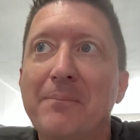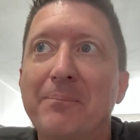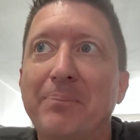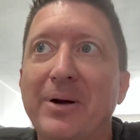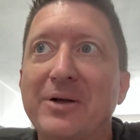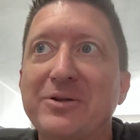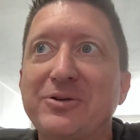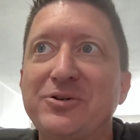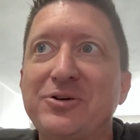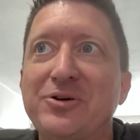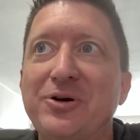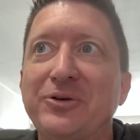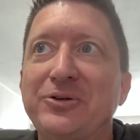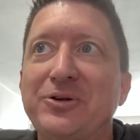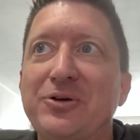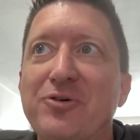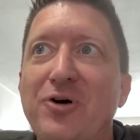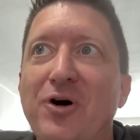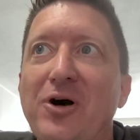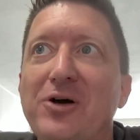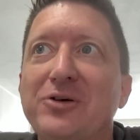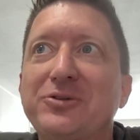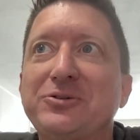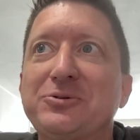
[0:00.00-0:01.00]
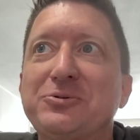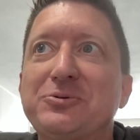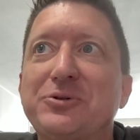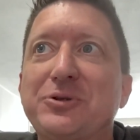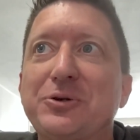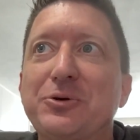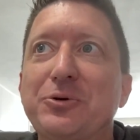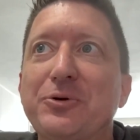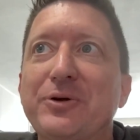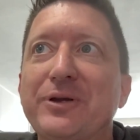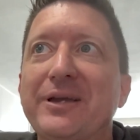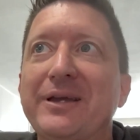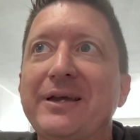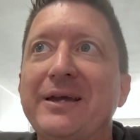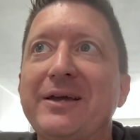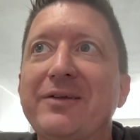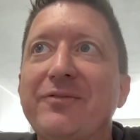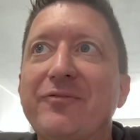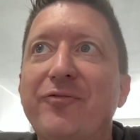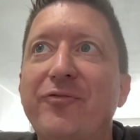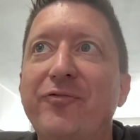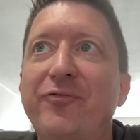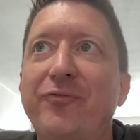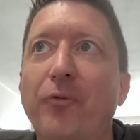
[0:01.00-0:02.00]
but you're also doing
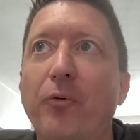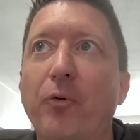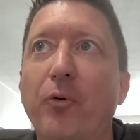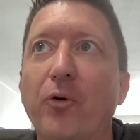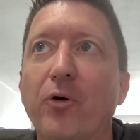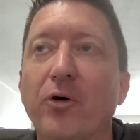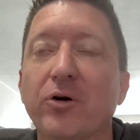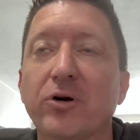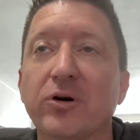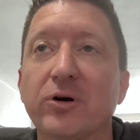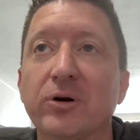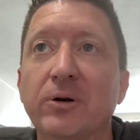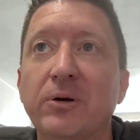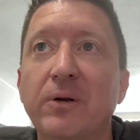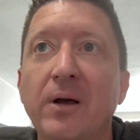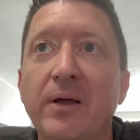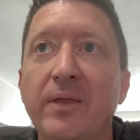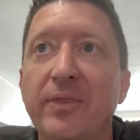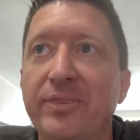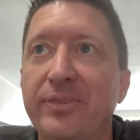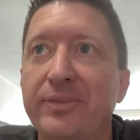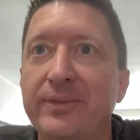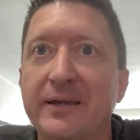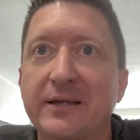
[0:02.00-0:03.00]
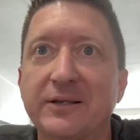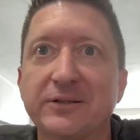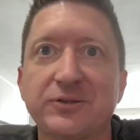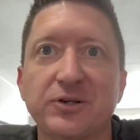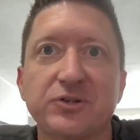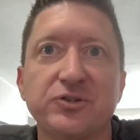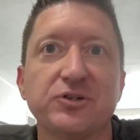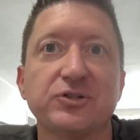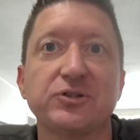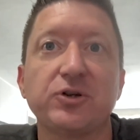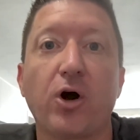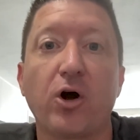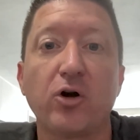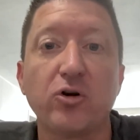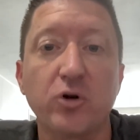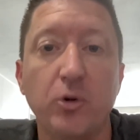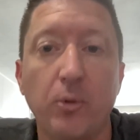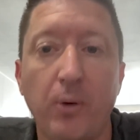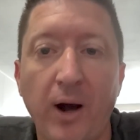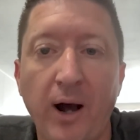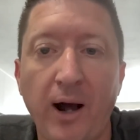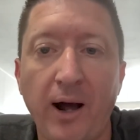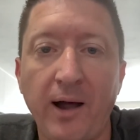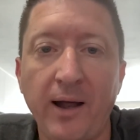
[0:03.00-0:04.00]
it for things such as
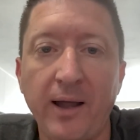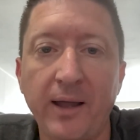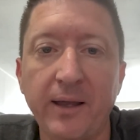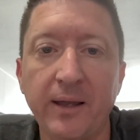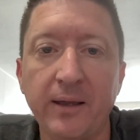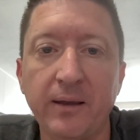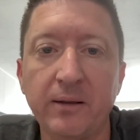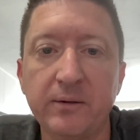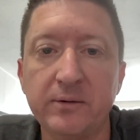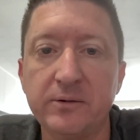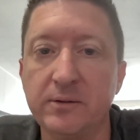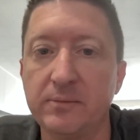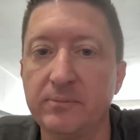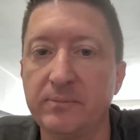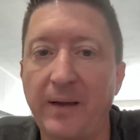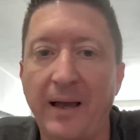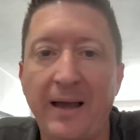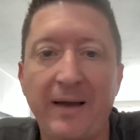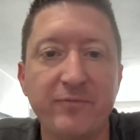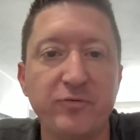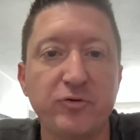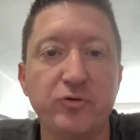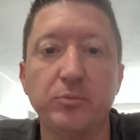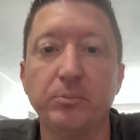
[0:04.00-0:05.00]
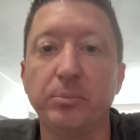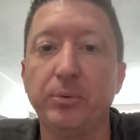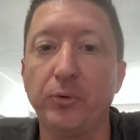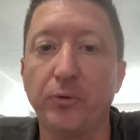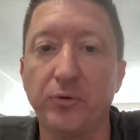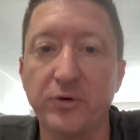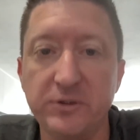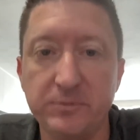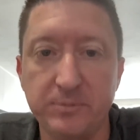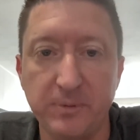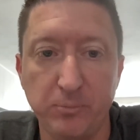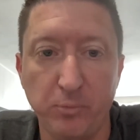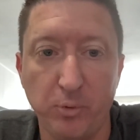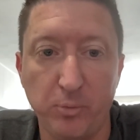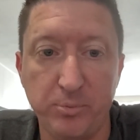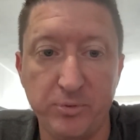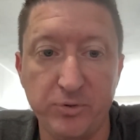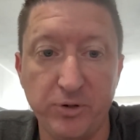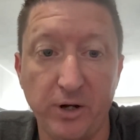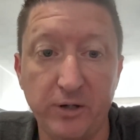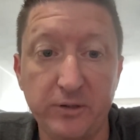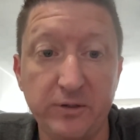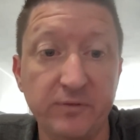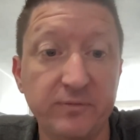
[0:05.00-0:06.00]
ROI, to have your employees be more
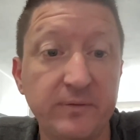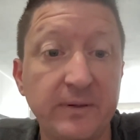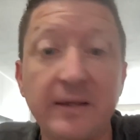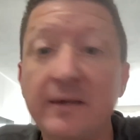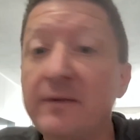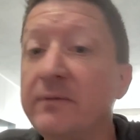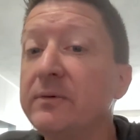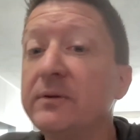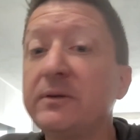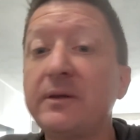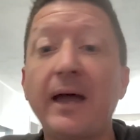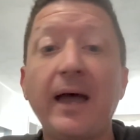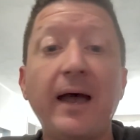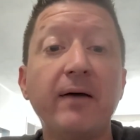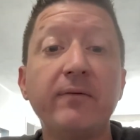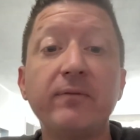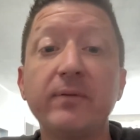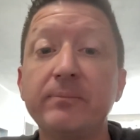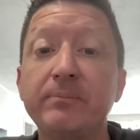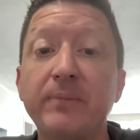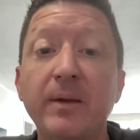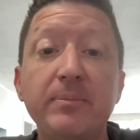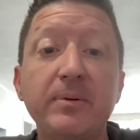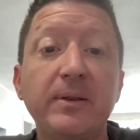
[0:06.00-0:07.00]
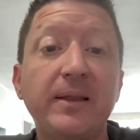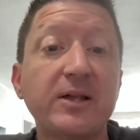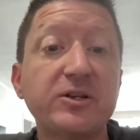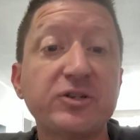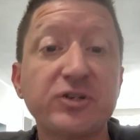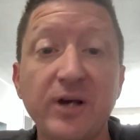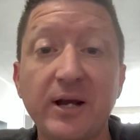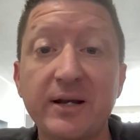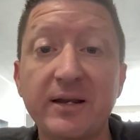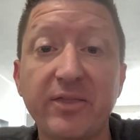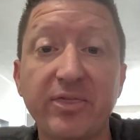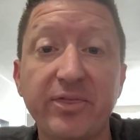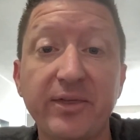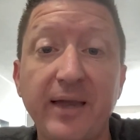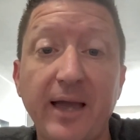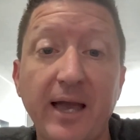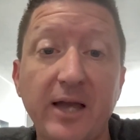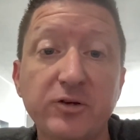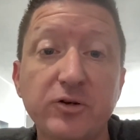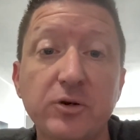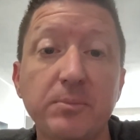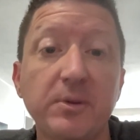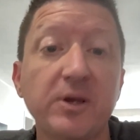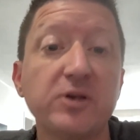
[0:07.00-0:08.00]
productive, even to have maybe that shiny thing
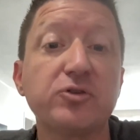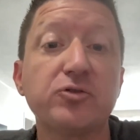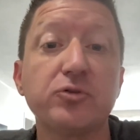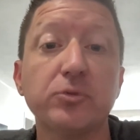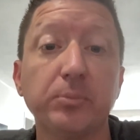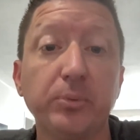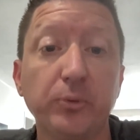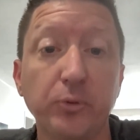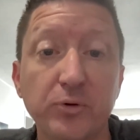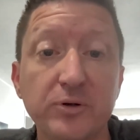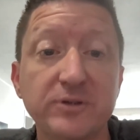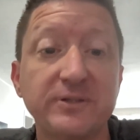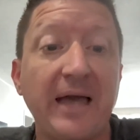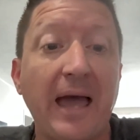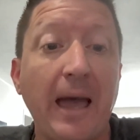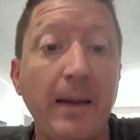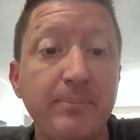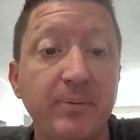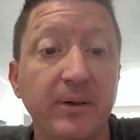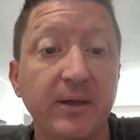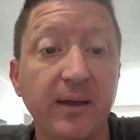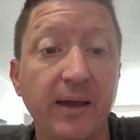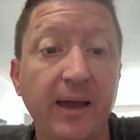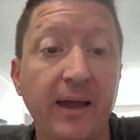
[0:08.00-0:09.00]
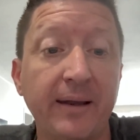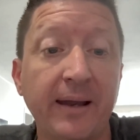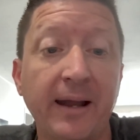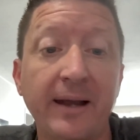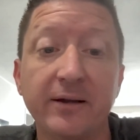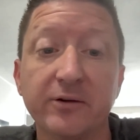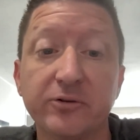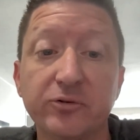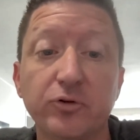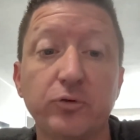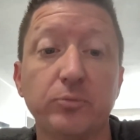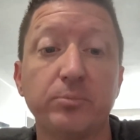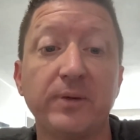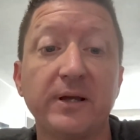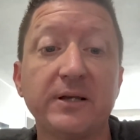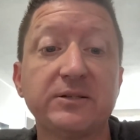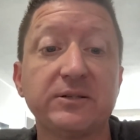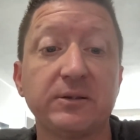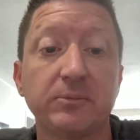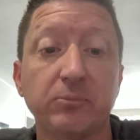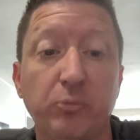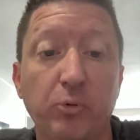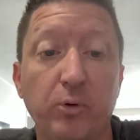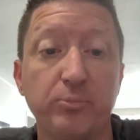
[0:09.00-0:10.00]
actually makes your employees happy, and that in turn
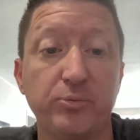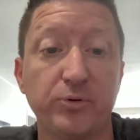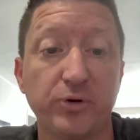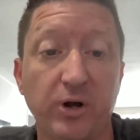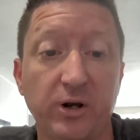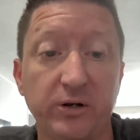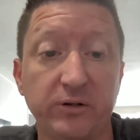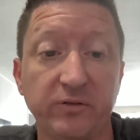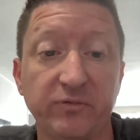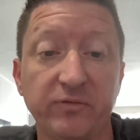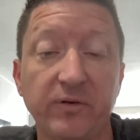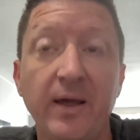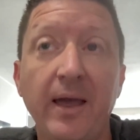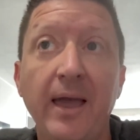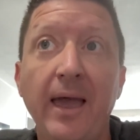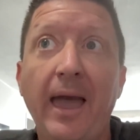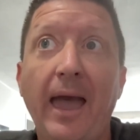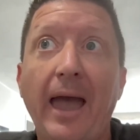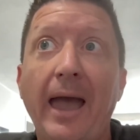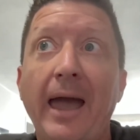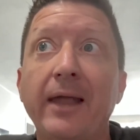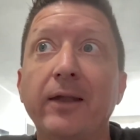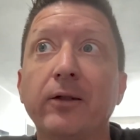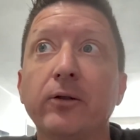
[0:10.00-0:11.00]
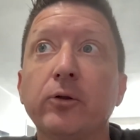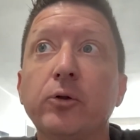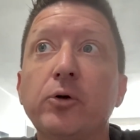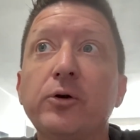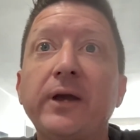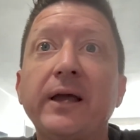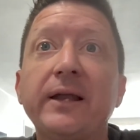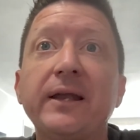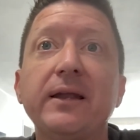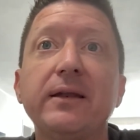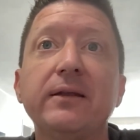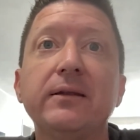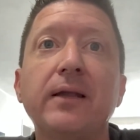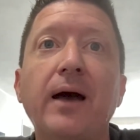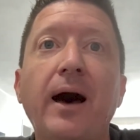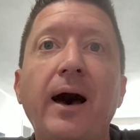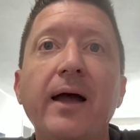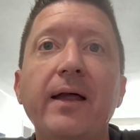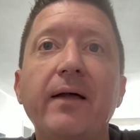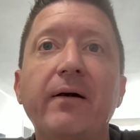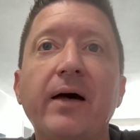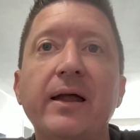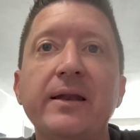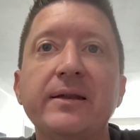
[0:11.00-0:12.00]
makes them more productive. And look at it
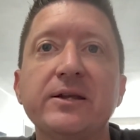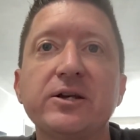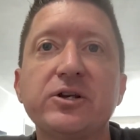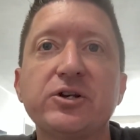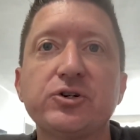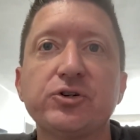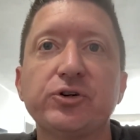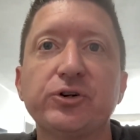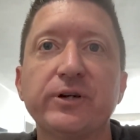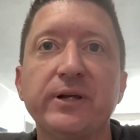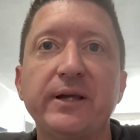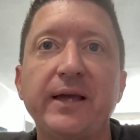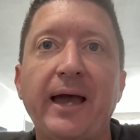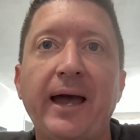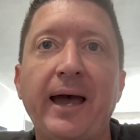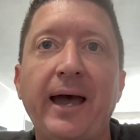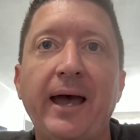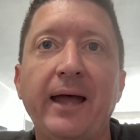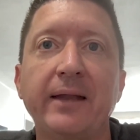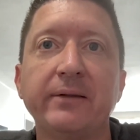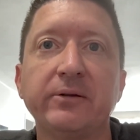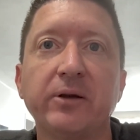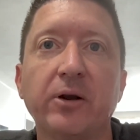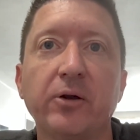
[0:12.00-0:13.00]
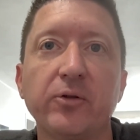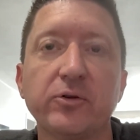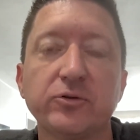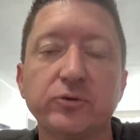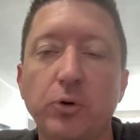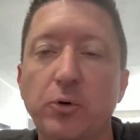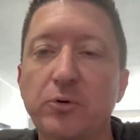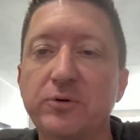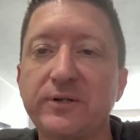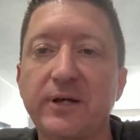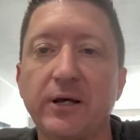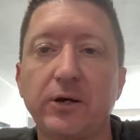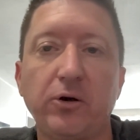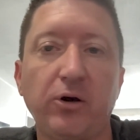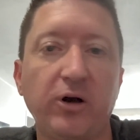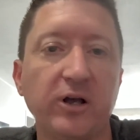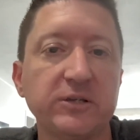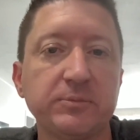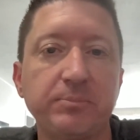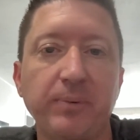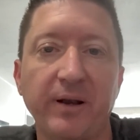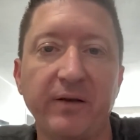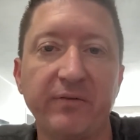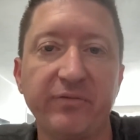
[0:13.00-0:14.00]
not initially at, there's always that
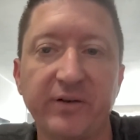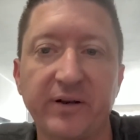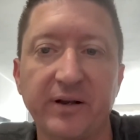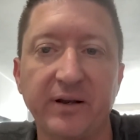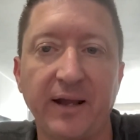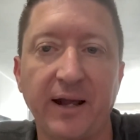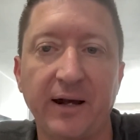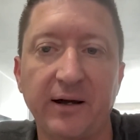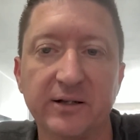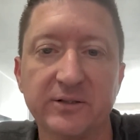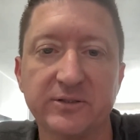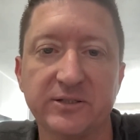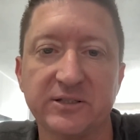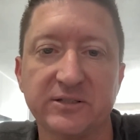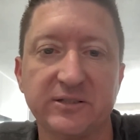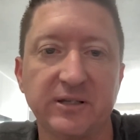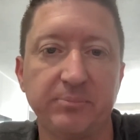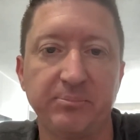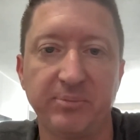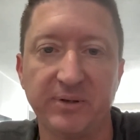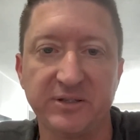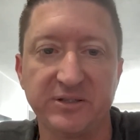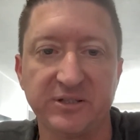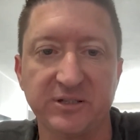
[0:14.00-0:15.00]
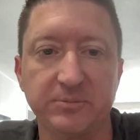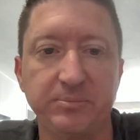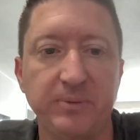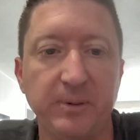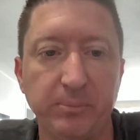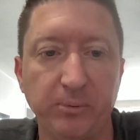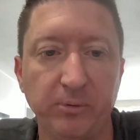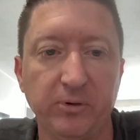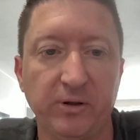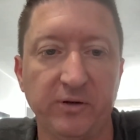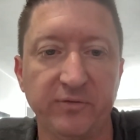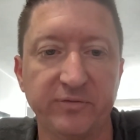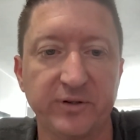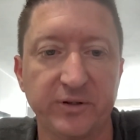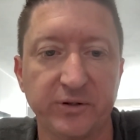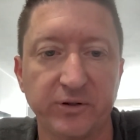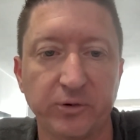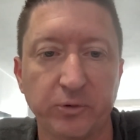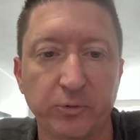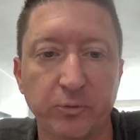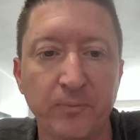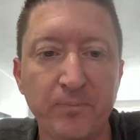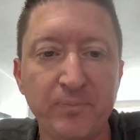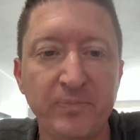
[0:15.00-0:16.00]
cost benefit analysis that business people love to
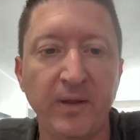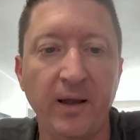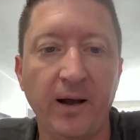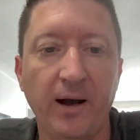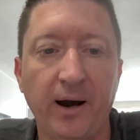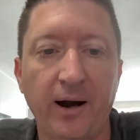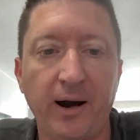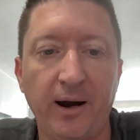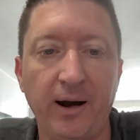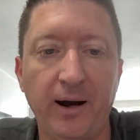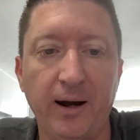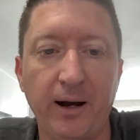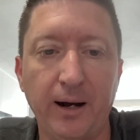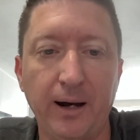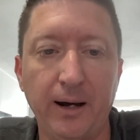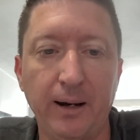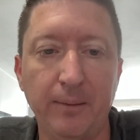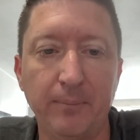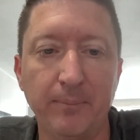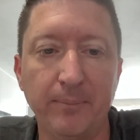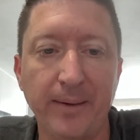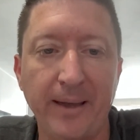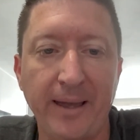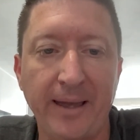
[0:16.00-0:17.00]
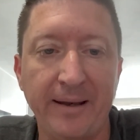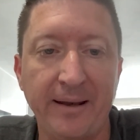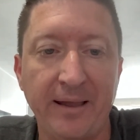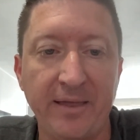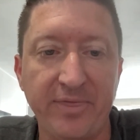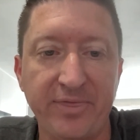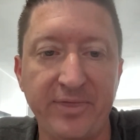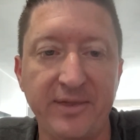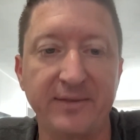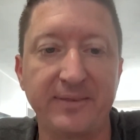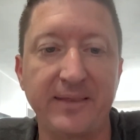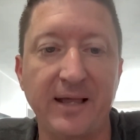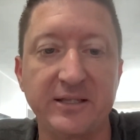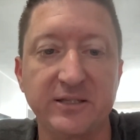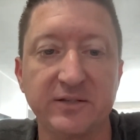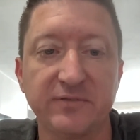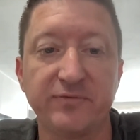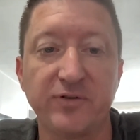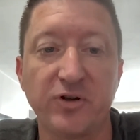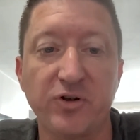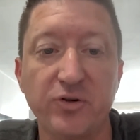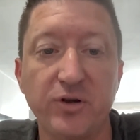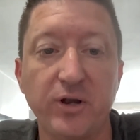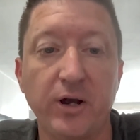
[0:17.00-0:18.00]
do. And I think that's
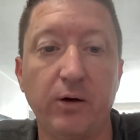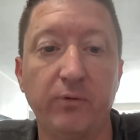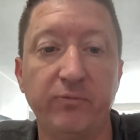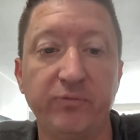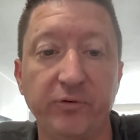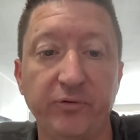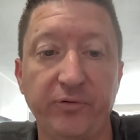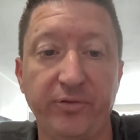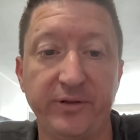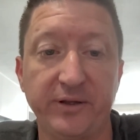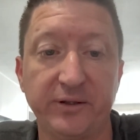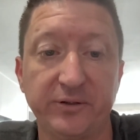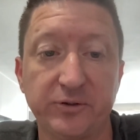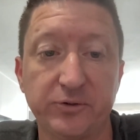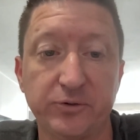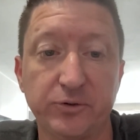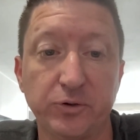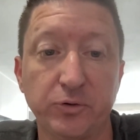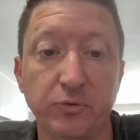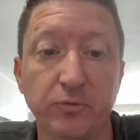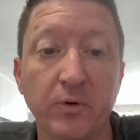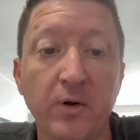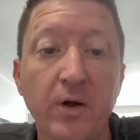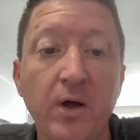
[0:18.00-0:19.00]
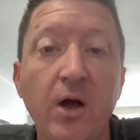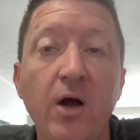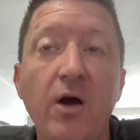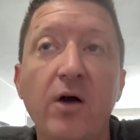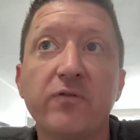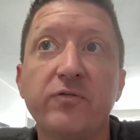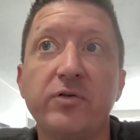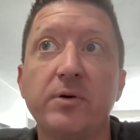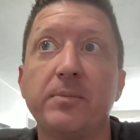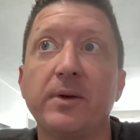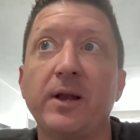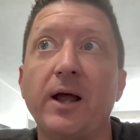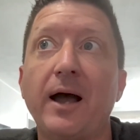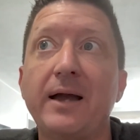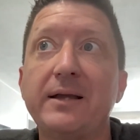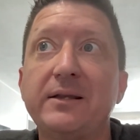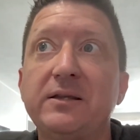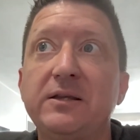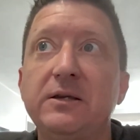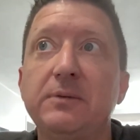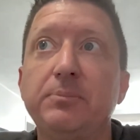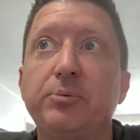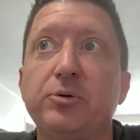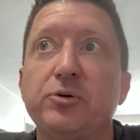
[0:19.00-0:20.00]
a very helpful thing to do. From an
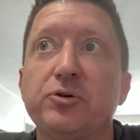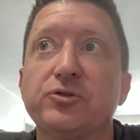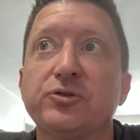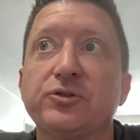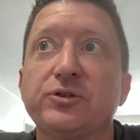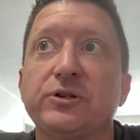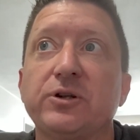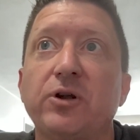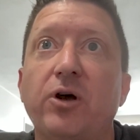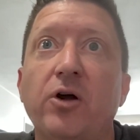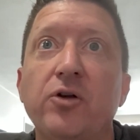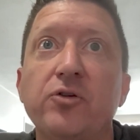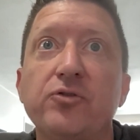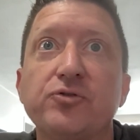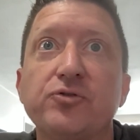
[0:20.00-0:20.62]
IT person,